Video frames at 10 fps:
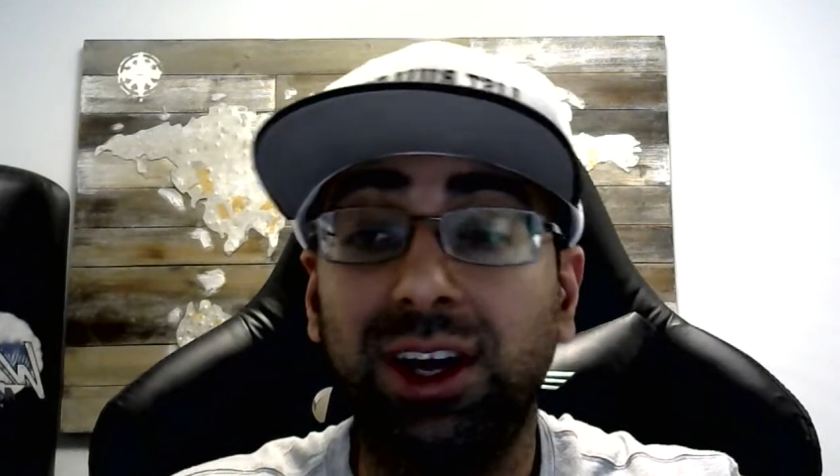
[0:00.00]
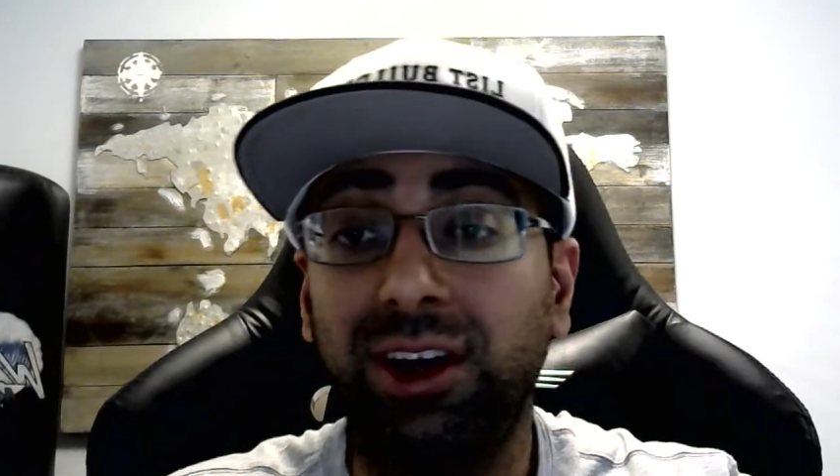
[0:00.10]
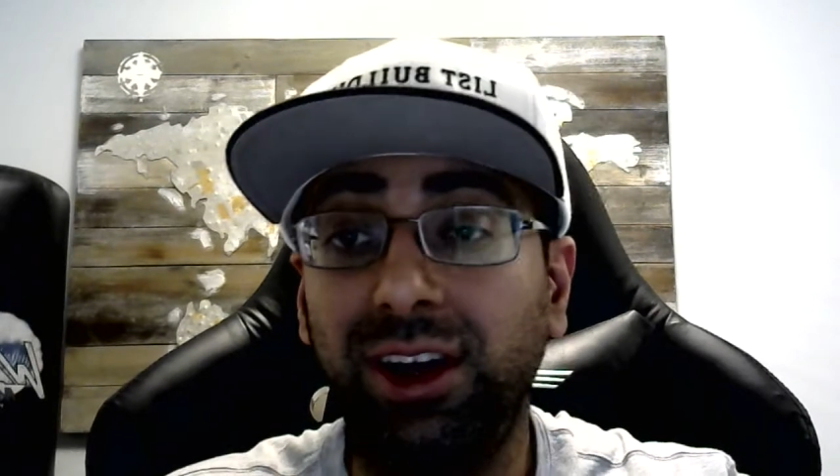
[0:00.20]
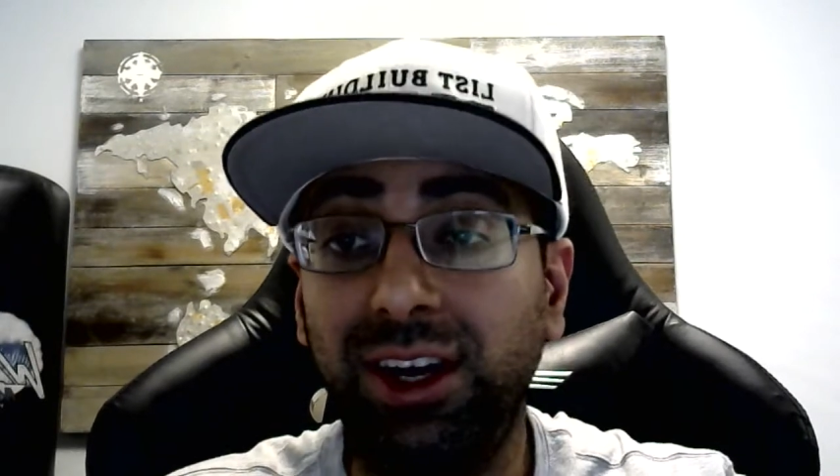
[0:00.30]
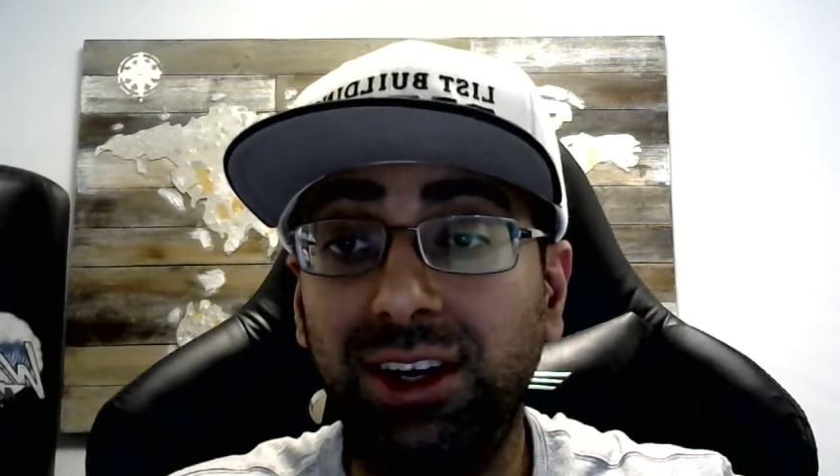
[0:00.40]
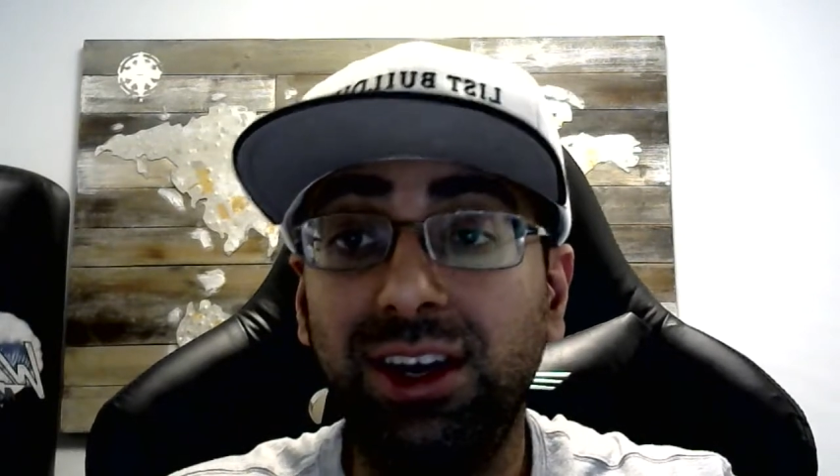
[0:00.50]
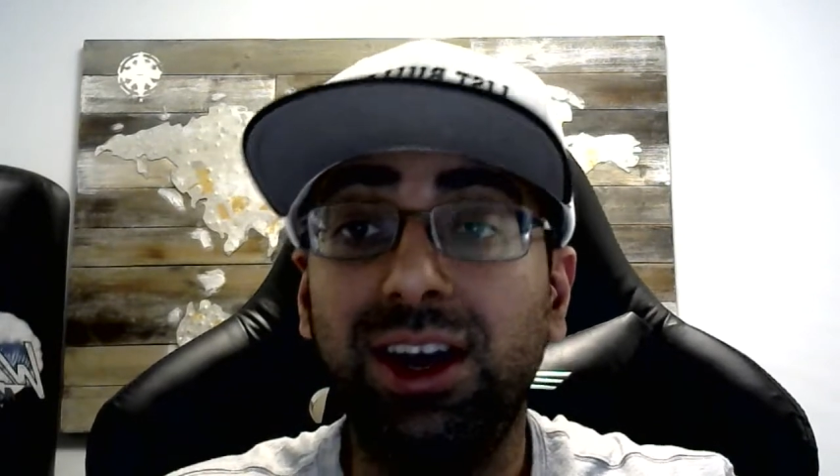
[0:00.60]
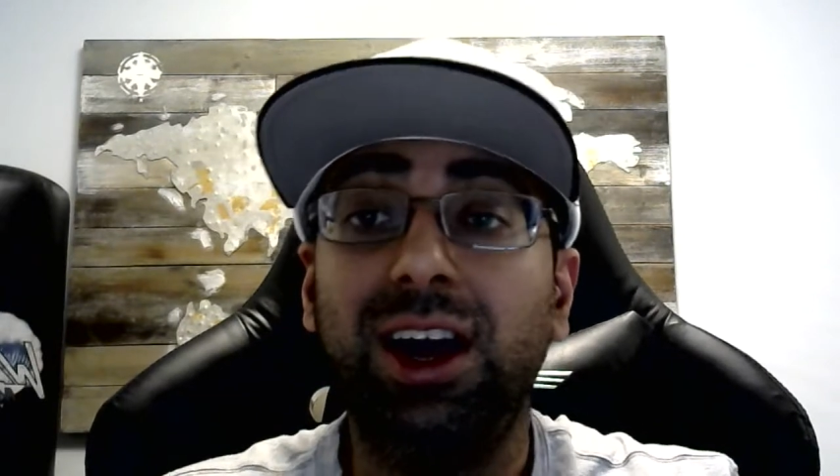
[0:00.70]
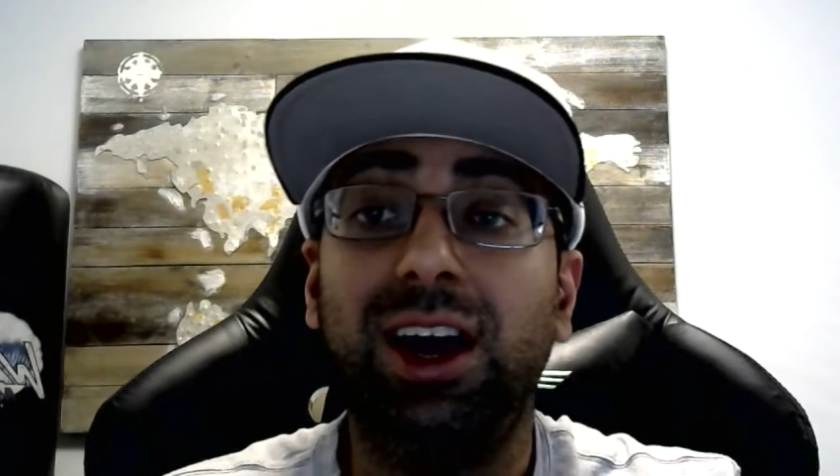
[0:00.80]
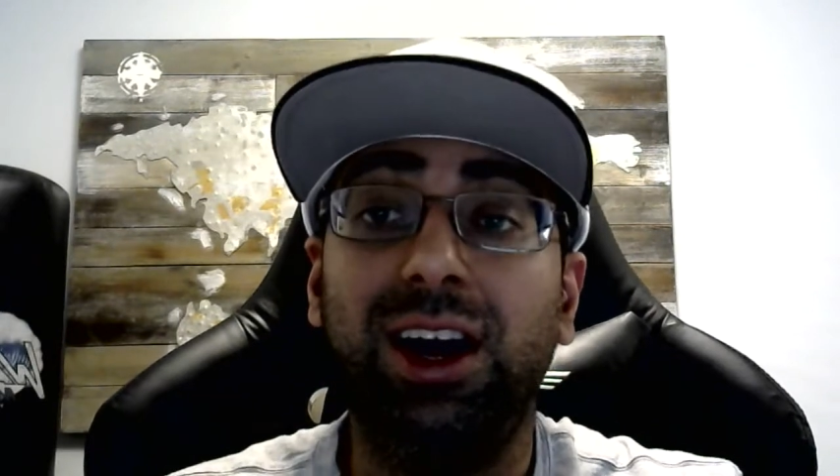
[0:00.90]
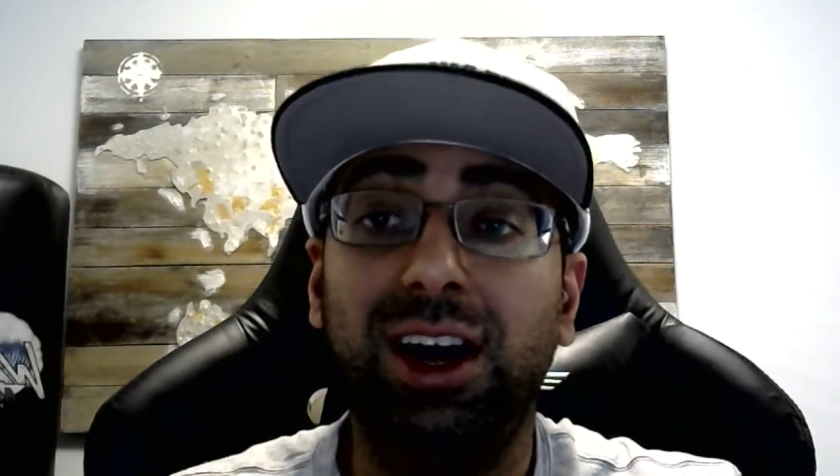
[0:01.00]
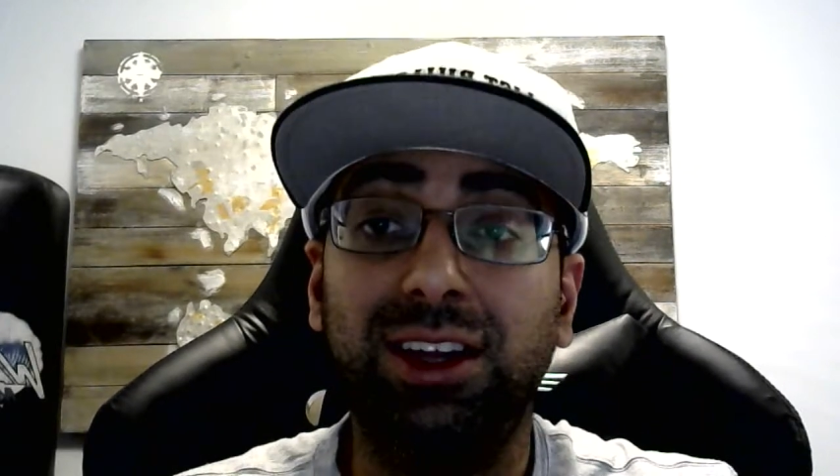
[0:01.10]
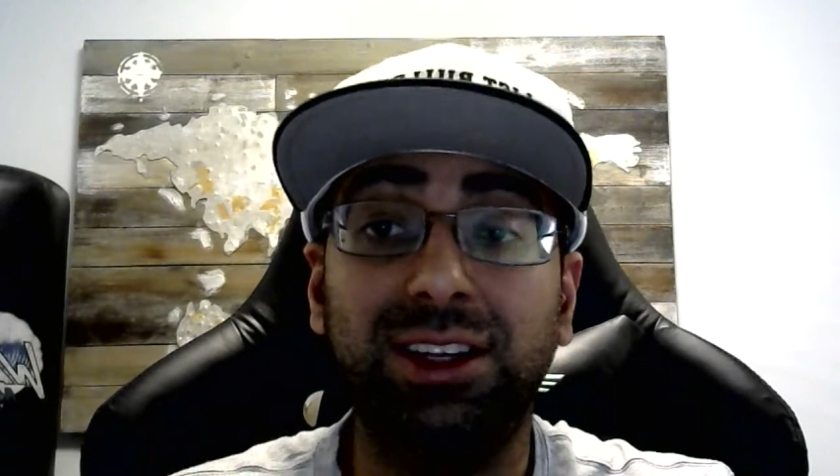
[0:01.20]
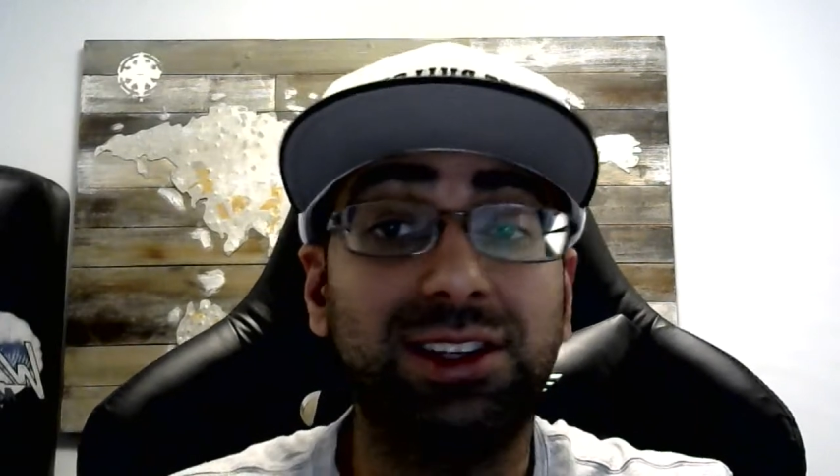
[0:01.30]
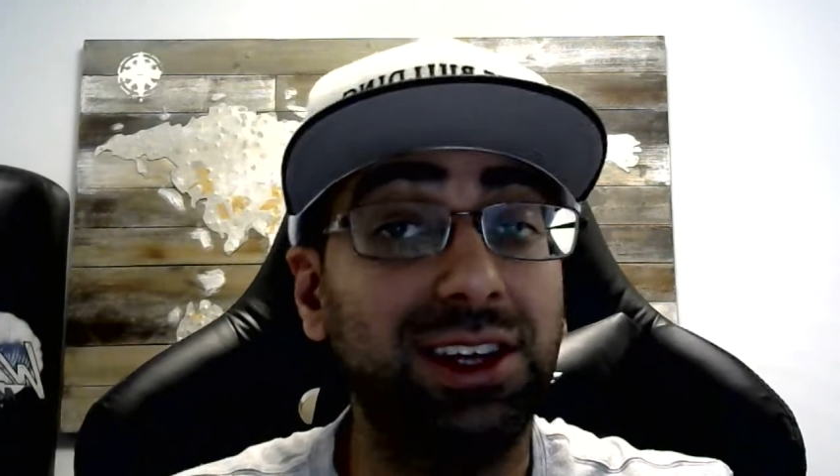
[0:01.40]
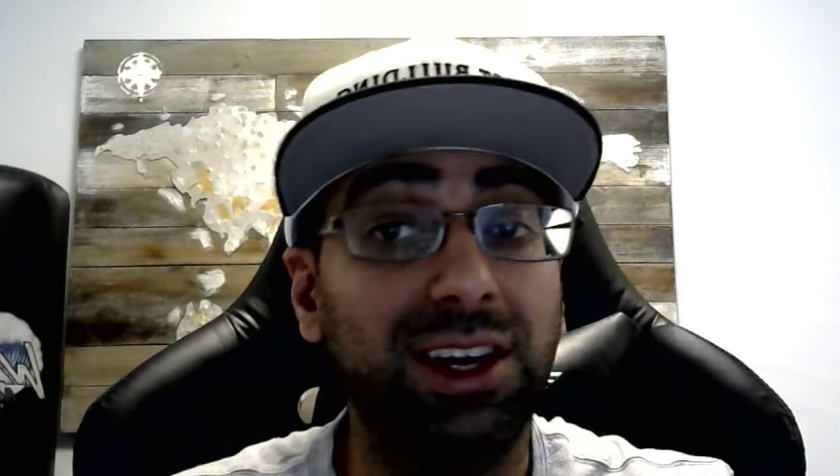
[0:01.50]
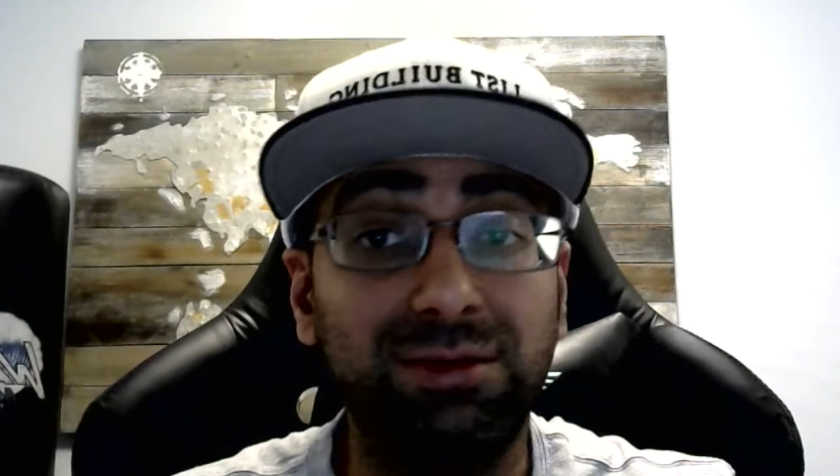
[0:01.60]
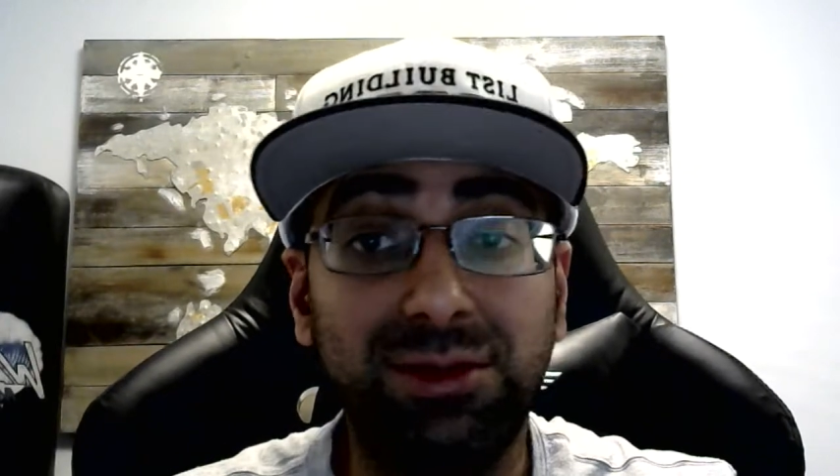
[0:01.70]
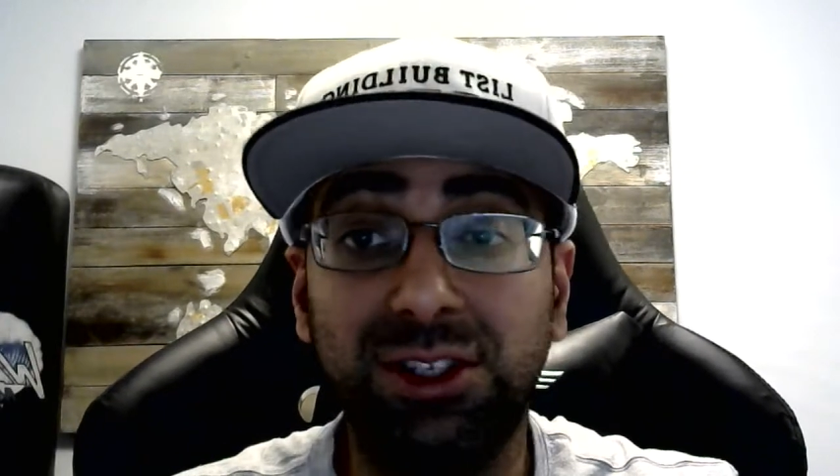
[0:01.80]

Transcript: All right? Listen up.